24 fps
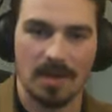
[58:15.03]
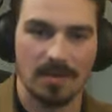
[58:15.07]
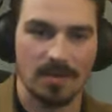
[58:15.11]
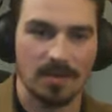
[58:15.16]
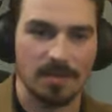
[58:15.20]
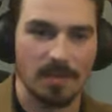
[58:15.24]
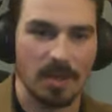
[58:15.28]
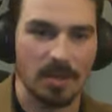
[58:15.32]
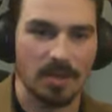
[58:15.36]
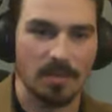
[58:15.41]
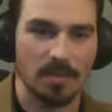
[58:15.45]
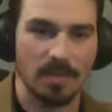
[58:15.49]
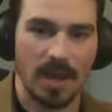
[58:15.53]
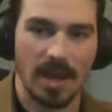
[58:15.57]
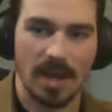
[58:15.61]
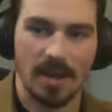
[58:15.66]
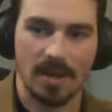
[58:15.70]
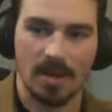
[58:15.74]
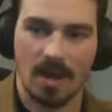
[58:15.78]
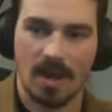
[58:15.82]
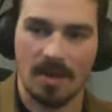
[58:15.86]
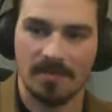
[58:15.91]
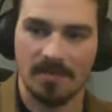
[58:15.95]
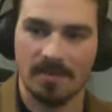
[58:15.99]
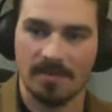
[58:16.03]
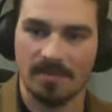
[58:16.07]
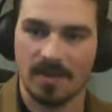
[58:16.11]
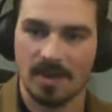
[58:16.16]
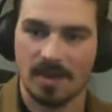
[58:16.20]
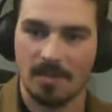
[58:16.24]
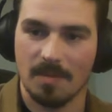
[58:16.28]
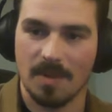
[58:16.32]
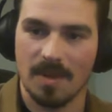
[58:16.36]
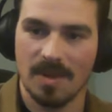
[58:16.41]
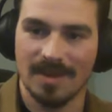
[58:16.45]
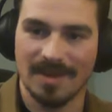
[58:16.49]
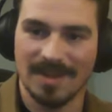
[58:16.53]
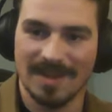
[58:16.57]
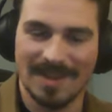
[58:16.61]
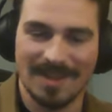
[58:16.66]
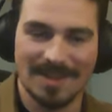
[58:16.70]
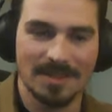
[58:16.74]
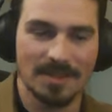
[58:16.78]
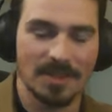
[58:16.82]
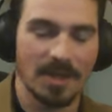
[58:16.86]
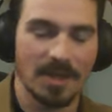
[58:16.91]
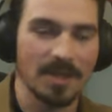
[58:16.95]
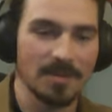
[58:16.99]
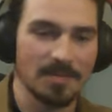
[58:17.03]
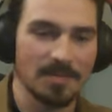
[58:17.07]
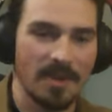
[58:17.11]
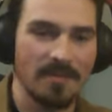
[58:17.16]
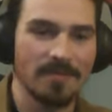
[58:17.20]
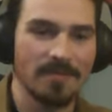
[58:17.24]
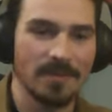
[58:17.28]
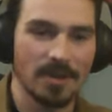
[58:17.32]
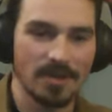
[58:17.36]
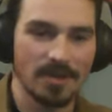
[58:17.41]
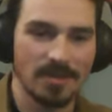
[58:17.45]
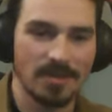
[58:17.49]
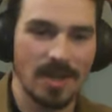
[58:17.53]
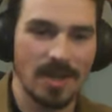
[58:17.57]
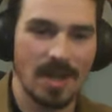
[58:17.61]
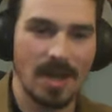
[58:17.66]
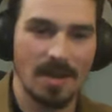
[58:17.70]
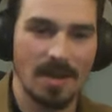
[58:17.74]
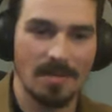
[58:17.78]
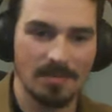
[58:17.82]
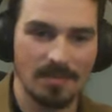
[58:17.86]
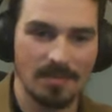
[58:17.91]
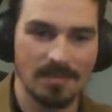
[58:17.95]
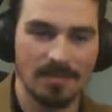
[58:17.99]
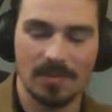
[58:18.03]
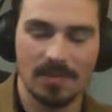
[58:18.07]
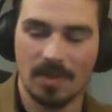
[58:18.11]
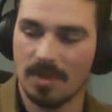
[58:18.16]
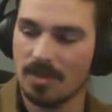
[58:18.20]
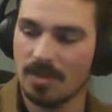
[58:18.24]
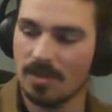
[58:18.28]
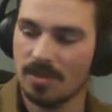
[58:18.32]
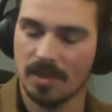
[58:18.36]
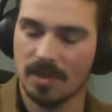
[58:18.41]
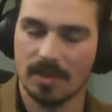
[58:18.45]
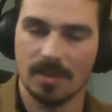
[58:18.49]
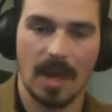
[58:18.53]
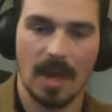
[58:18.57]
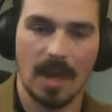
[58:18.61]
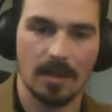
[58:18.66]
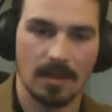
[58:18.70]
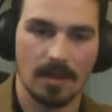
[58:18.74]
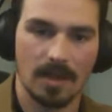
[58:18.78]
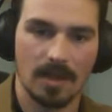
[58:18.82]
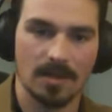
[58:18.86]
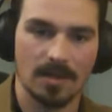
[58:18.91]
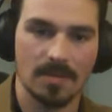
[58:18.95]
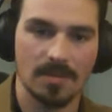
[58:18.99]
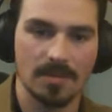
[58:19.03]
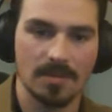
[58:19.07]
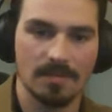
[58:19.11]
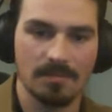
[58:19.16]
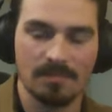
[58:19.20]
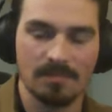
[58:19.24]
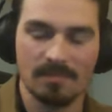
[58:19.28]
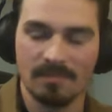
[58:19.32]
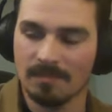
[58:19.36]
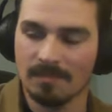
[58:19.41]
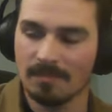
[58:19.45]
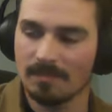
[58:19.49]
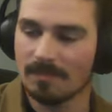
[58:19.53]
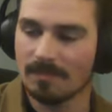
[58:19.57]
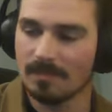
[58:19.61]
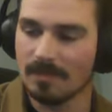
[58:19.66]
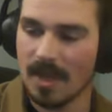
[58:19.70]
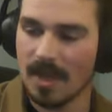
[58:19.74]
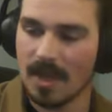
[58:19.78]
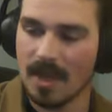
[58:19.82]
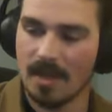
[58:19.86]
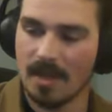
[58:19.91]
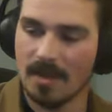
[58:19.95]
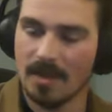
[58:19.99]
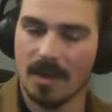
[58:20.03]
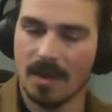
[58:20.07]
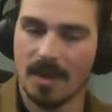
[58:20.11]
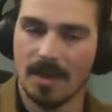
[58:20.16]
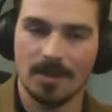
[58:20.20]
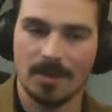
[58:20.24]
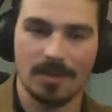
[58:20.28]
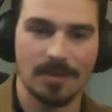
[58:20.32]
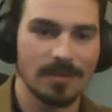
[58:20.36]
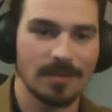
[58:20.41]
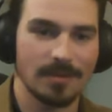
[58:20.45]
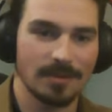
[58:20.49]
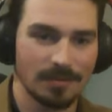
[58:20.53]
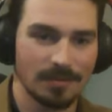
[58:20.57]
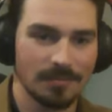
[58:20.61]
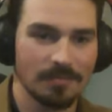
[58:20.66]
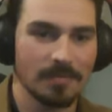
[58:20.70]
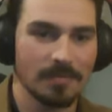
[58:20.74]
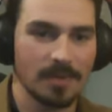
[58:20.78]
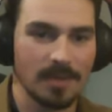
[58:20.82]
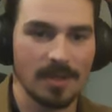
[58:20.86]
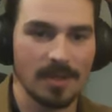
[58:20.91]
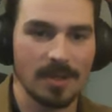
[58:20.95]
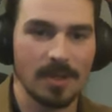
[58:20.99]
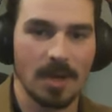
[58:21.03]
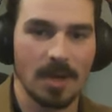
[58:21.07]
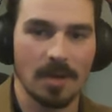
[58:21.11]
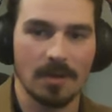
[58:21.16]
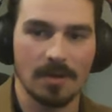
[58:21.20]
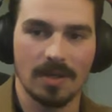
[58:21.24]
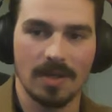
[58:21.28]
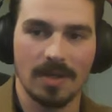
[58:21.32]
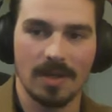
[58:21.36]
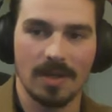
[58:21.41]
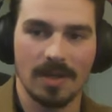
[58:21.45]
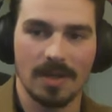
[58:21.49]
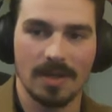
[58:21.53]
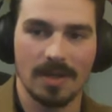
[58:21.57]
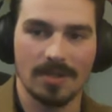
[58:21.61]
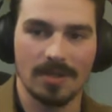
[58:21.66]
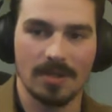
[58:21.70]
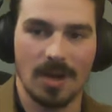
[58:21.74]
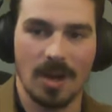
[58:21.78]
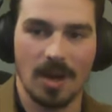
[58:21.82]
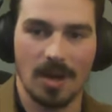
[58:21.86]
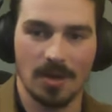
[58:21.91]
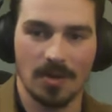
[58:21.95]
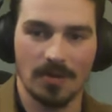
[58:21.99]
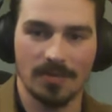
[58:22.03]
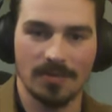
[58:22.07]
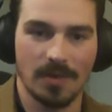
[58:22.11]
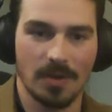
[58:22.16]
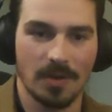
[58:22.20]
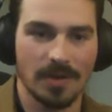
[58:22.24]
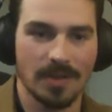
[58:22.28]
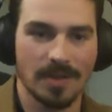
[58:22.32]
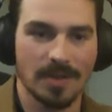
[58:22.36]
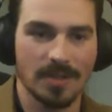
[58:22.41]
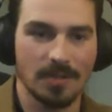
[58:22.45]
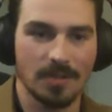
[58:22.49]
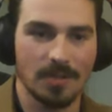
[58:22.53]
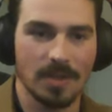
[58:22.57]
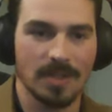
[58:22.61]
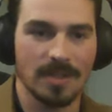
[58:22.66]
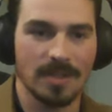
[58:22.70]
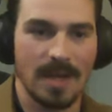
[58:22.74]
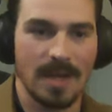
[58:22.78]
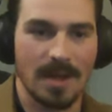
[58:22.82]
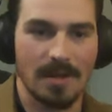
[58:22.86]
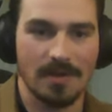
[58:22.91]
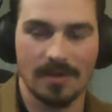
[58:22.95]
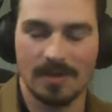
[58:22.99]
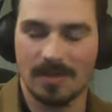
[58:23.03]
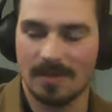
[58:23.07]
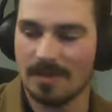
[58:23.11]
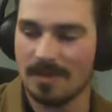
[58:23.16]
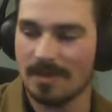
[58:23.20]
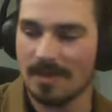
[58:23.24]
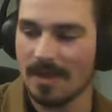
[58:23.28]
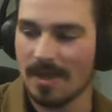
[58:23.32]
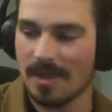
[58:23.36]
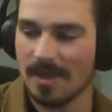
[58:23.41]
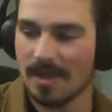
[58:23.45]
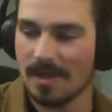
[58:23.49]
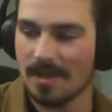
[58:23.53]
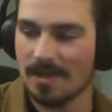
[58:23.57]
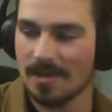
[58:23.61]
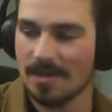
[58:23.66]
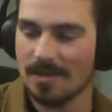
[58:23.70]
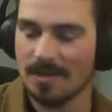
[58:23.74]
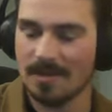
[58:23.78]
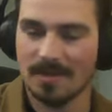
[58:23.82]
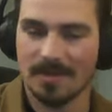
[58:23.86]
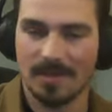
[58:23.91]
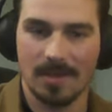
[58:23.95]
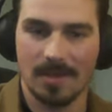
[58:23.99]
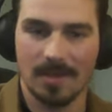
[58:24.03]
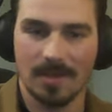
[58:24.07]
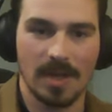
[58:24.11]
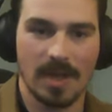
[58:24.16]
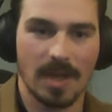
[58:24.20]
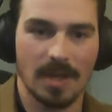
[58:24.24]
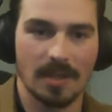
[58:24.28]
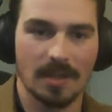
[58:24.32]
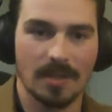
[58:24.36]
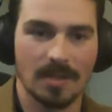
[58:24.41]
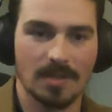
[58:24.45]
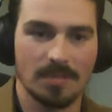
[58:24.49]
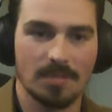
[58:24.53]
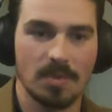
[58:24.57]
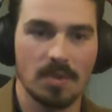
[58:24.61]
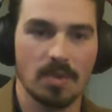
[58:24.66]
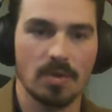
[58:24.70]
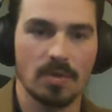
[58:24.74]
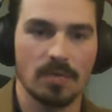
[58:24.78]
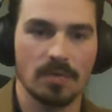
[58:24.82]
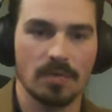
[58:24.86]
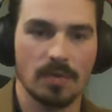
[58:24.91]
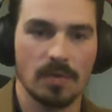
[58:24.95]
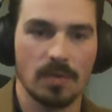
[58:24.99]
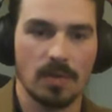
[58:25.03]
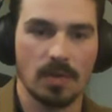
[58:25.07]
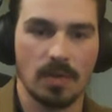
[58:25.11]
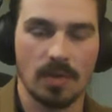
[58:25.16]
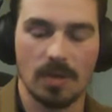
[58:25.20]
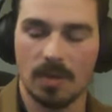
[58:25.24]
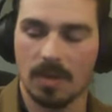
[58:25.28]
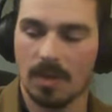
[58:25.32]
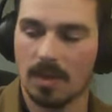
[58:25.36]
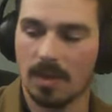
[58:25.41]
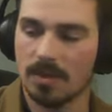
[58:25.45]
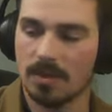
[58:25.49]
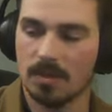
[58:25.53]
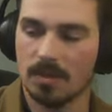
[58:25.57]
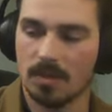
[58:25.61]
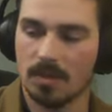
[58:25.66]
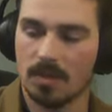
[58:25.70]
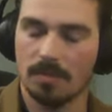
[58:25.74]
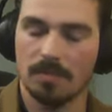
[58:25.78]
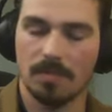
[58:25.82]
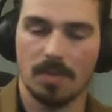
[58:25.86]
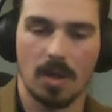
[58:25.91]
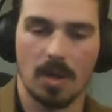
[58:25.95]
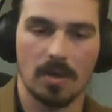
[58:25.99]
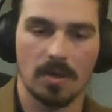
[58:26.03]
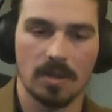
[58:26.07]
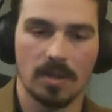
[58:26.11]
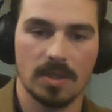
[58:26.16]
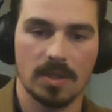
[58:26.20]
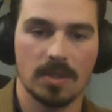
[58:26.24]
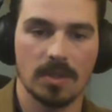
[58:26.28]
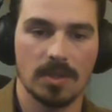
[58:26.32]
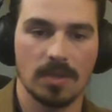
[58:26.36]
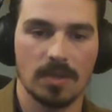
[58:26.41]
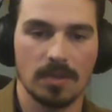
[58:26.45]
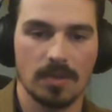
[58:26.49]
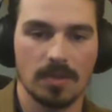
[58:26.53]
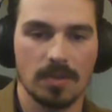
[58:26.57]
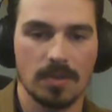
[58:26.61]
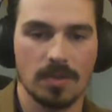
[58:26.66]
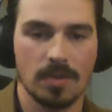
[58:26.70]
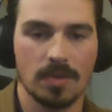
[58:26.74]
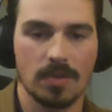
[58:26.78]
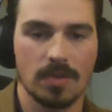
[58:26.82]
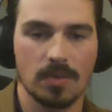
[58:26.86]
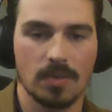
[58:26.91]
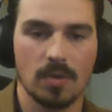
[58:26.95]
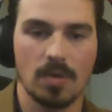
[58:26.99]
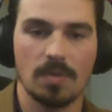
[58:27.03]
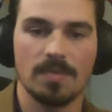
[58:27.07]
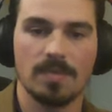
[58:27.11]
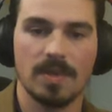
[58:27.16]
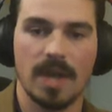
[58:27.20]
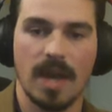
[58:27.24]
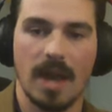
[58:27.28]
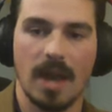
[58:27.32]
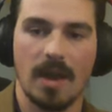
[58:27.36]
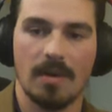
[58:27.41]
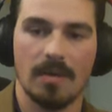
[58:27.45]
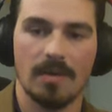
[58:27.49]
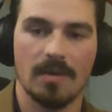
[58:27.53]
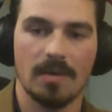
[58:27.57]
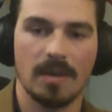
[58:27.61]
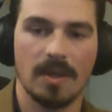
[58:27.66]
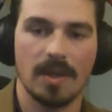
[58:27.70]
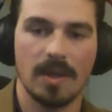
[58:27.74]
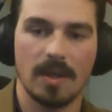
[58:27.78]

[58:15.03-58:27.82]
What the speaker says: I was about to buy it off of him. So that was my first time using that lens. And, you know, its autofocus worked out. And we had this beautiful adult bald eagle just swoop down.